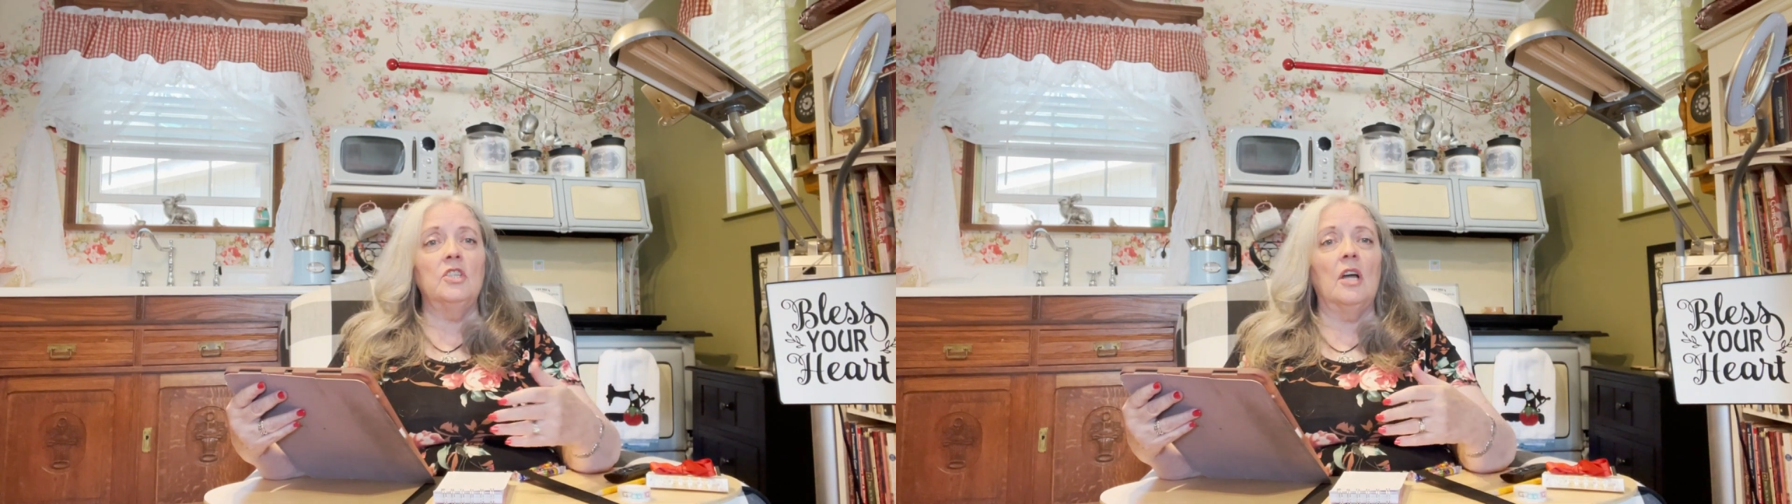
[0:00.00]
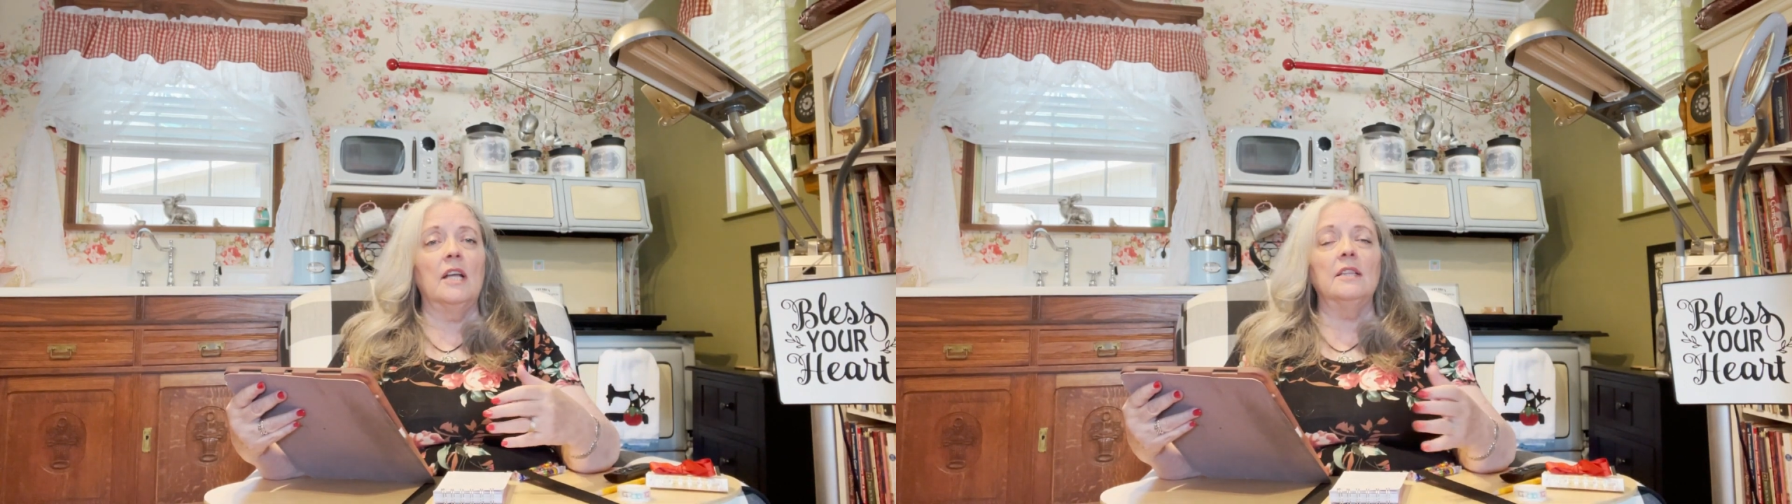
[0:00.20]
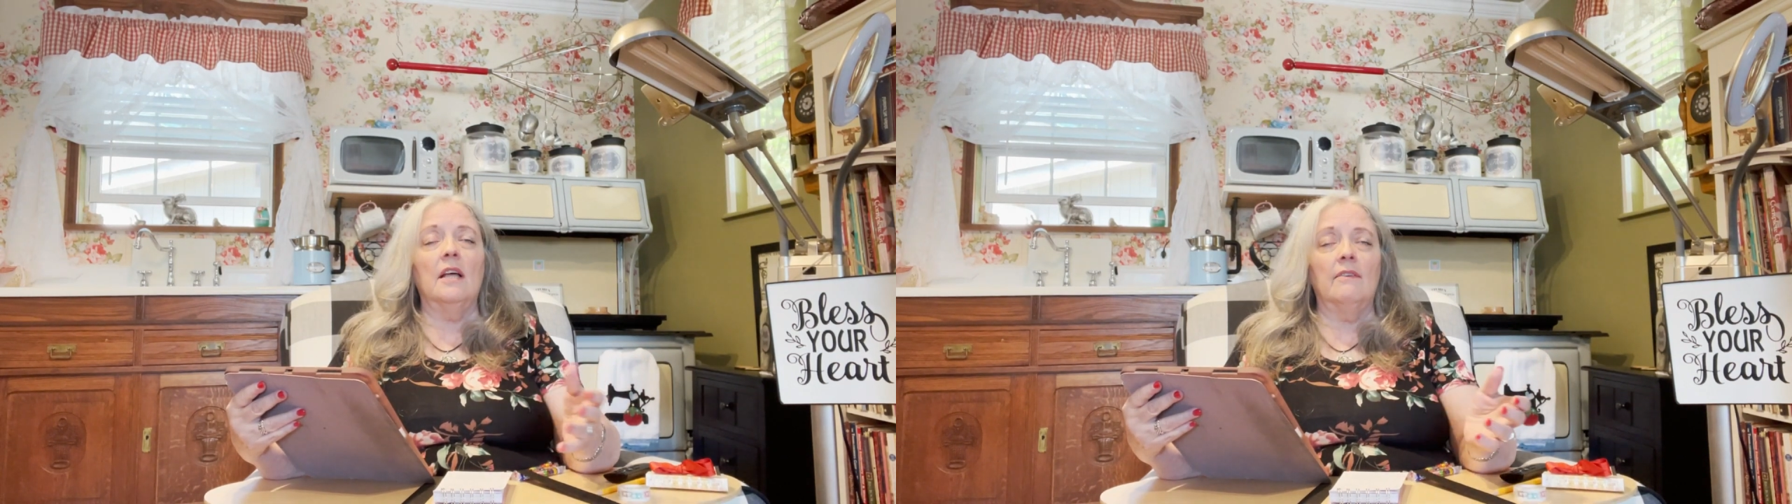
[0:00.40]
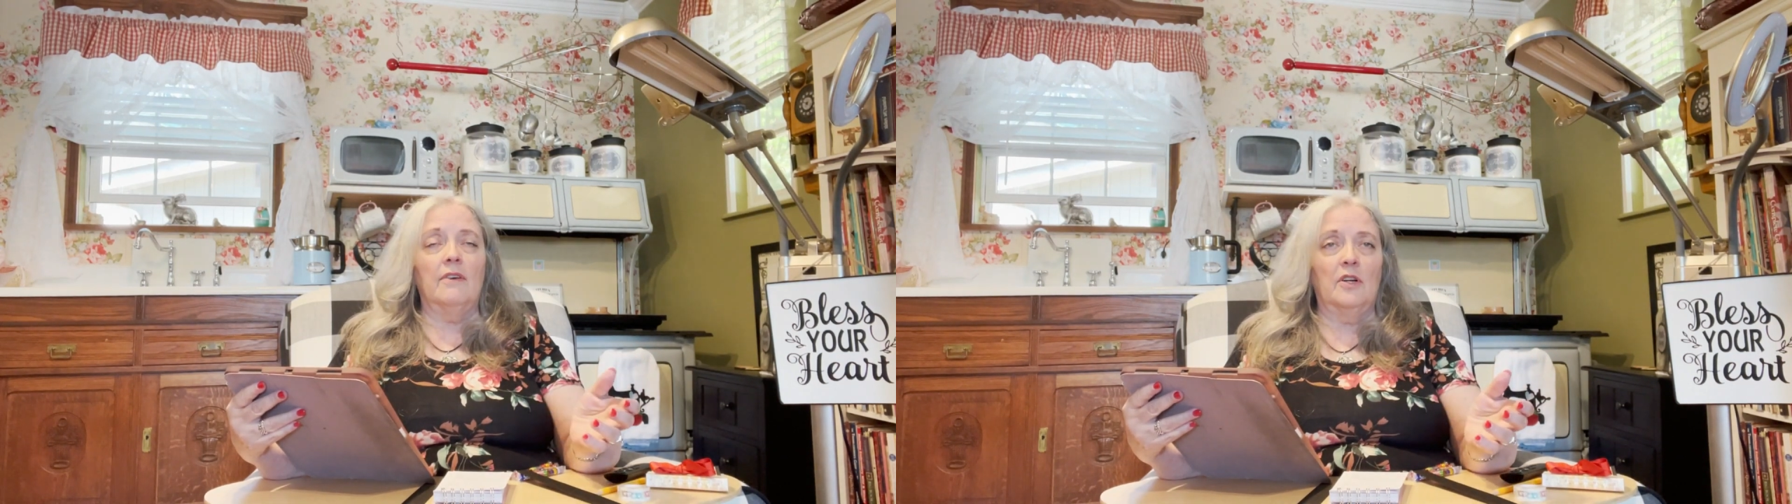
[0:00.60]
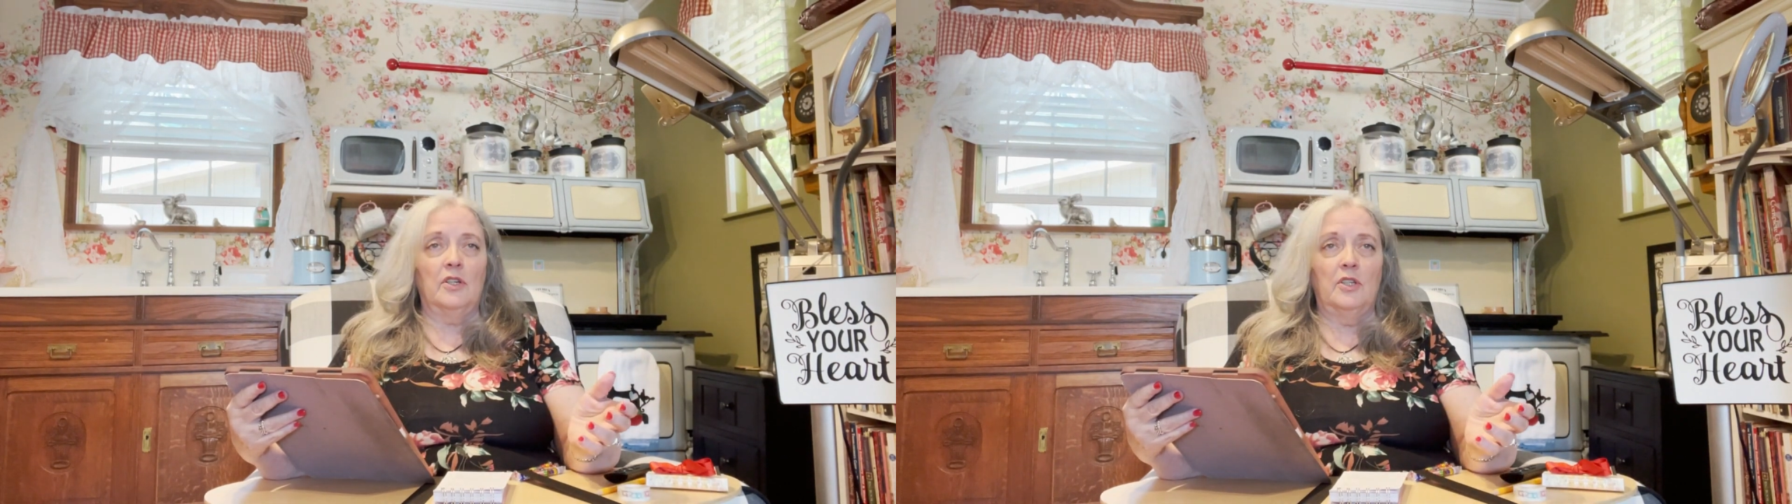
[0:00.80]
I love
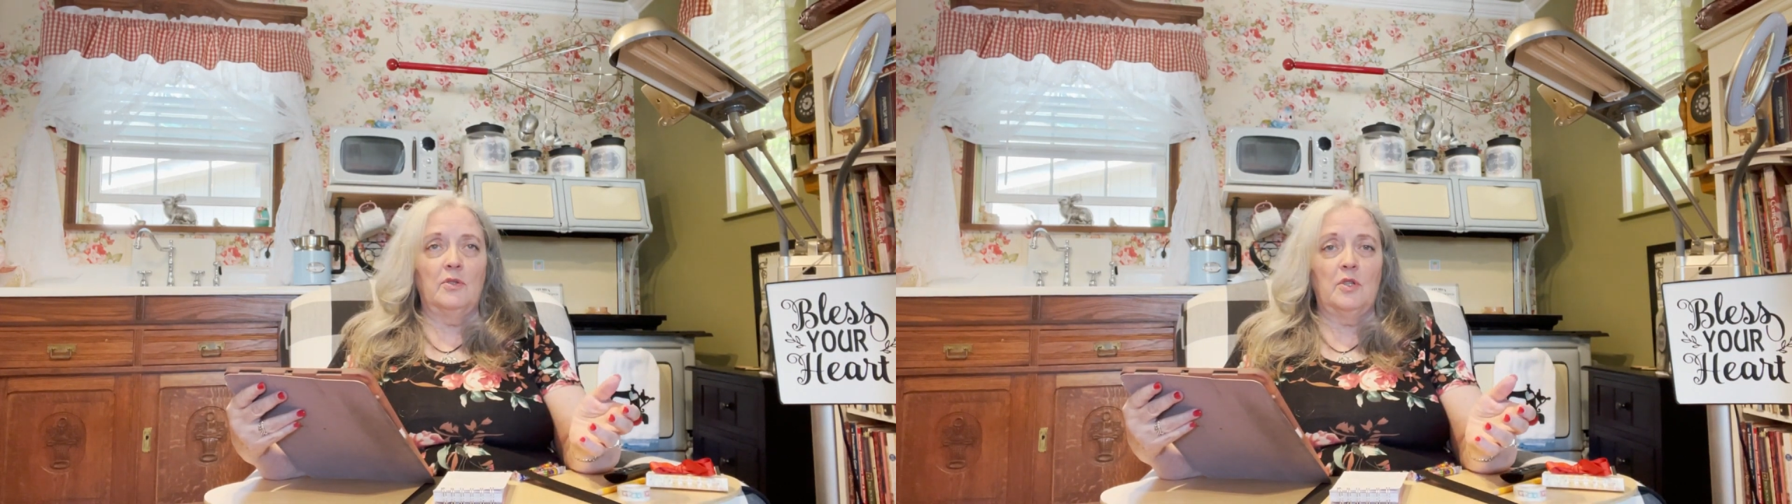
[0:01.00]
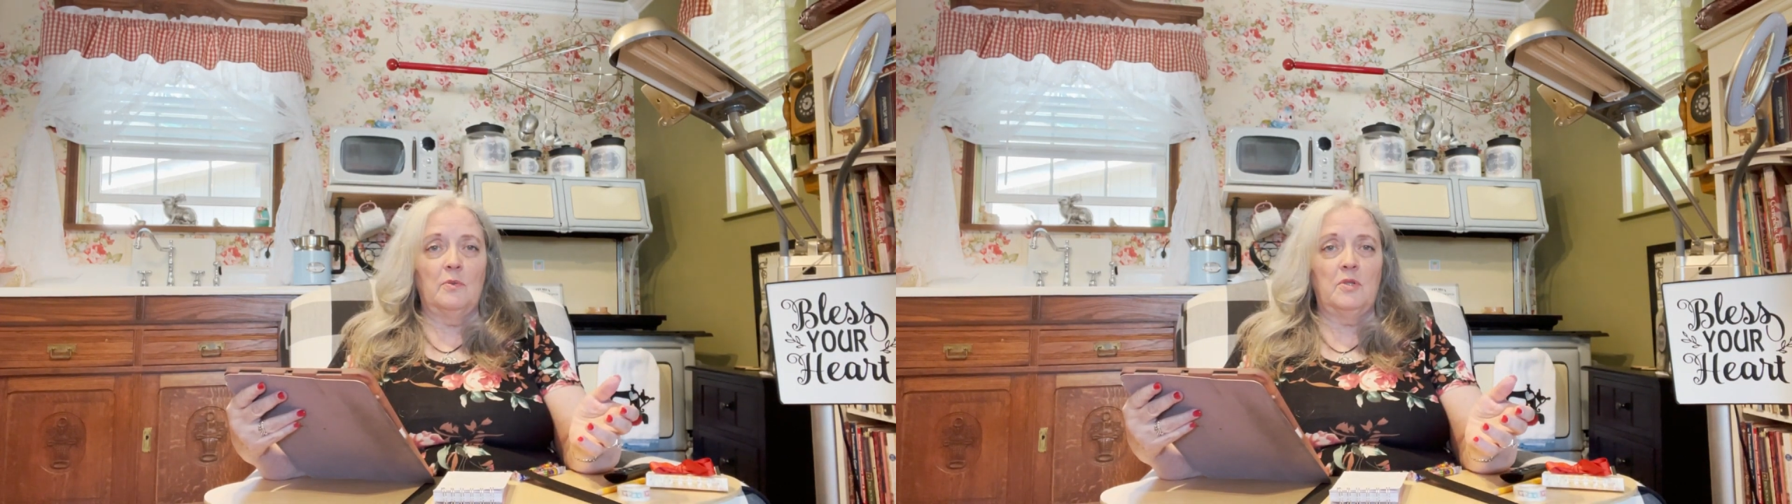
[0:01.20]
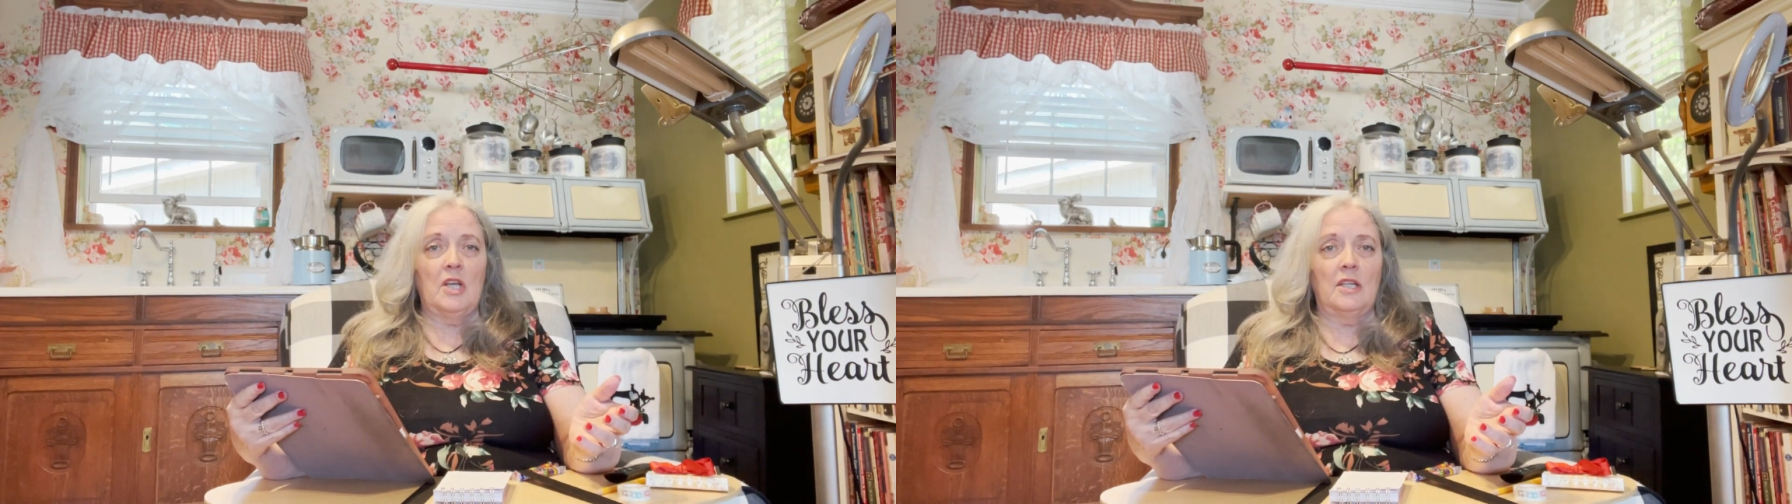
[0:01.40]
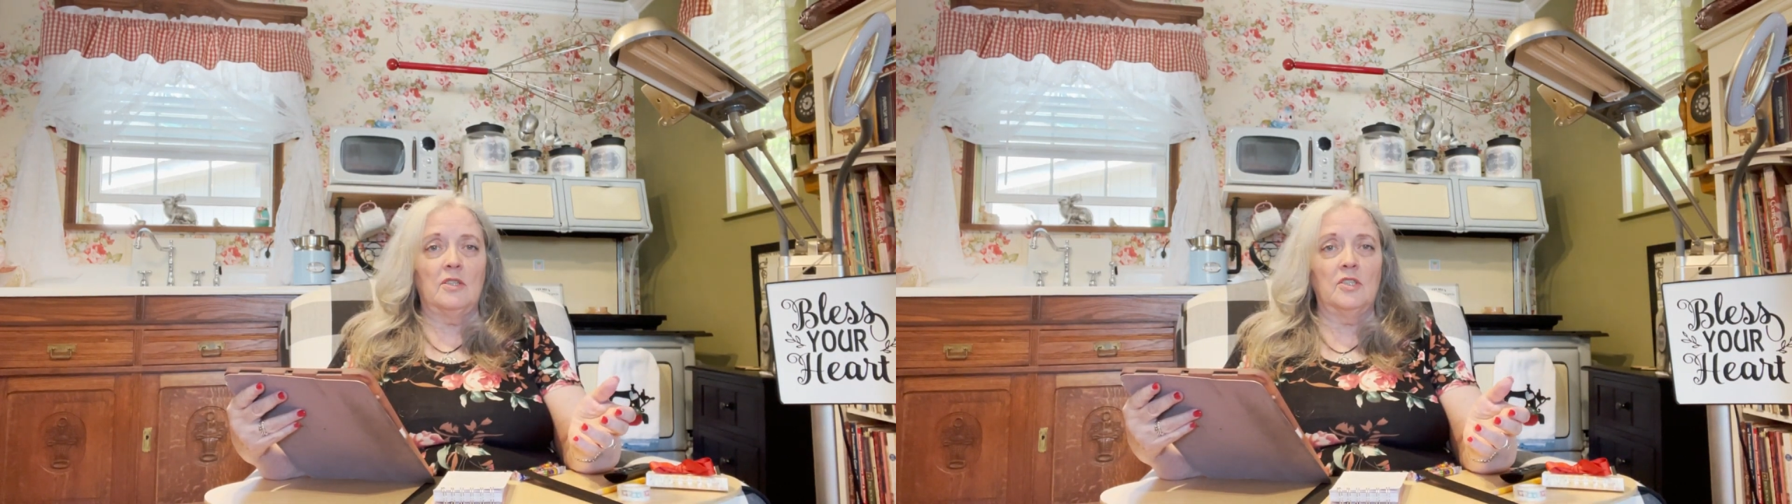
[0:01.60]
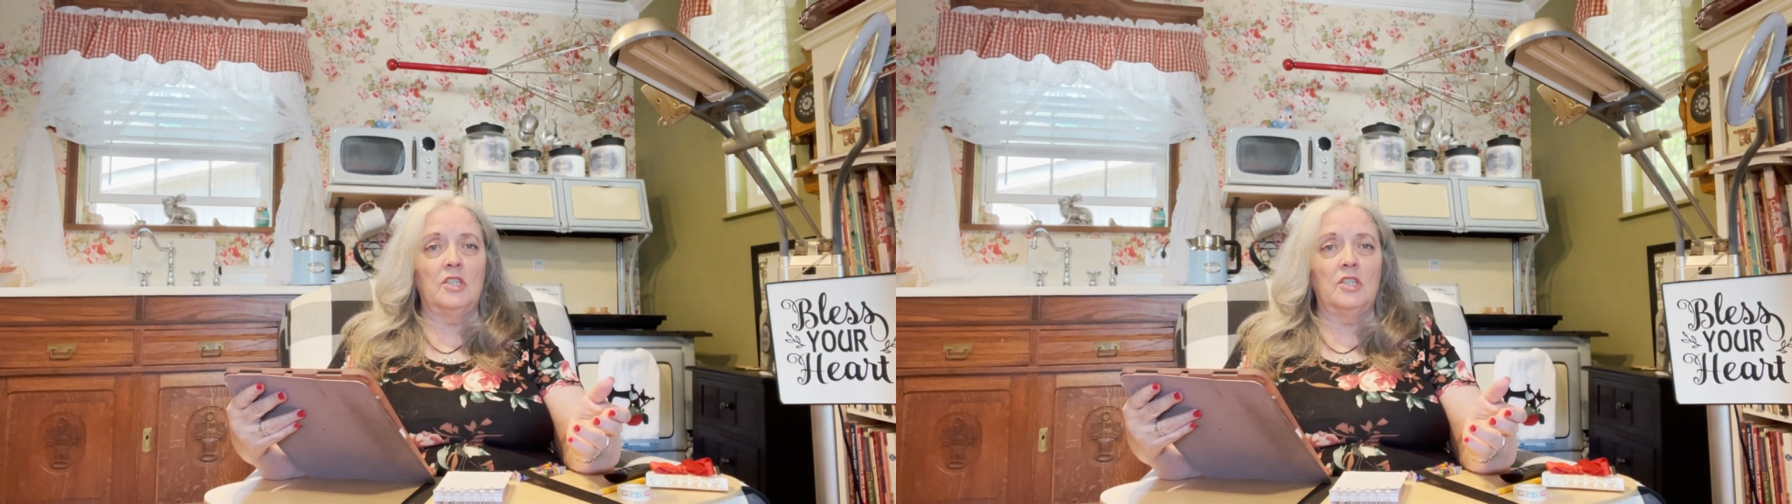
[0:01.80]
her YouTube channel.